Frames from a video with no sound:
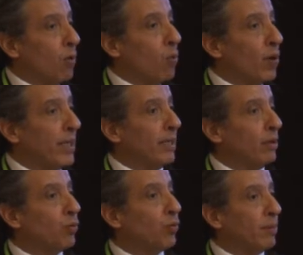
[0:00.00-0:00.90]
We
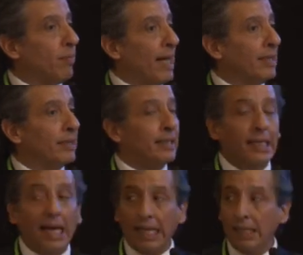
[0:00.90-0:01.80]
need to revise the
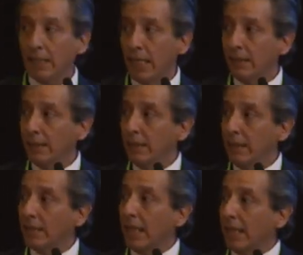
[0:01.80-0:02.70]
guidelines
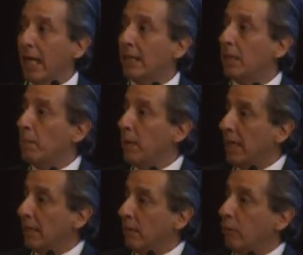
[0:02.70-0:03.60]
that are the
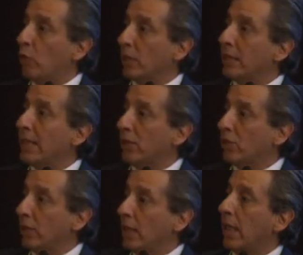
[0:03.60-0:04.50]
base for the
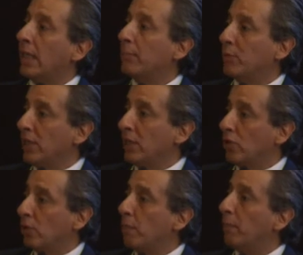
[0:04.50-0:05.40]
National
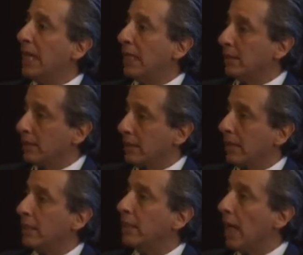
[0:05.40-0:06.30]
Adaptation Plans,
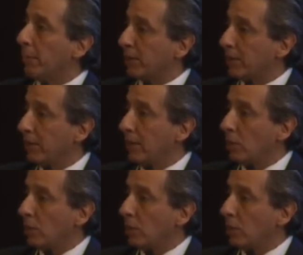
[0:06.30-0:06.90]
NAPs.